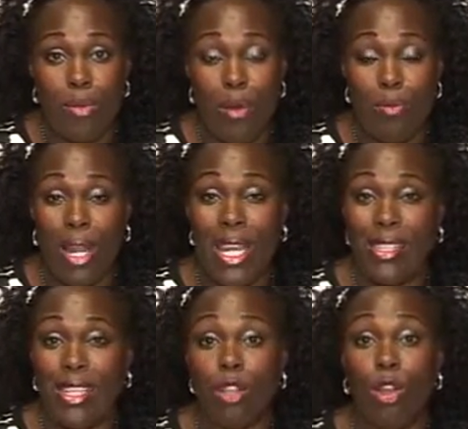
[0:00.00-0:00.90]
being
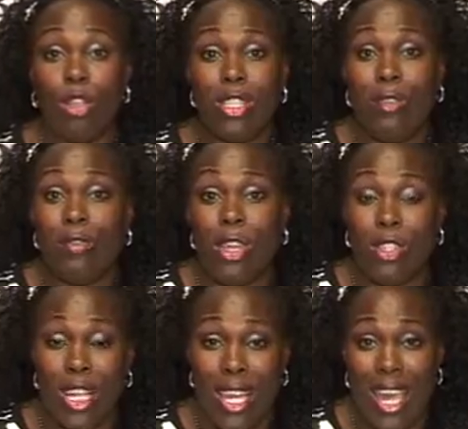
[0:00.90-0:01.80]
placed in long-term
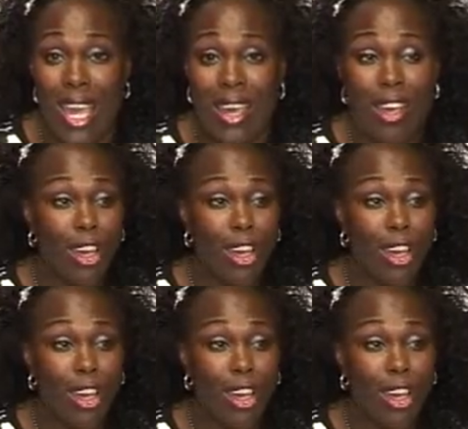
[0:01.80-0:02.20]
foster care